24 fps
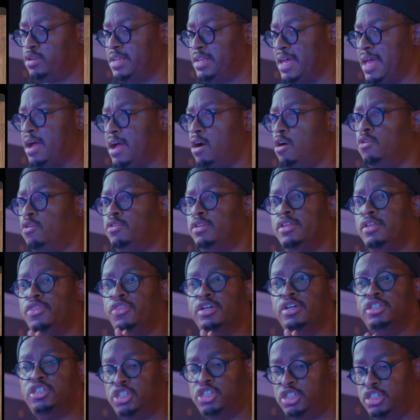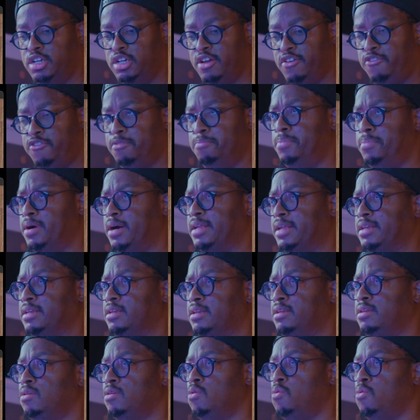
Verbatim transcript: down the shift button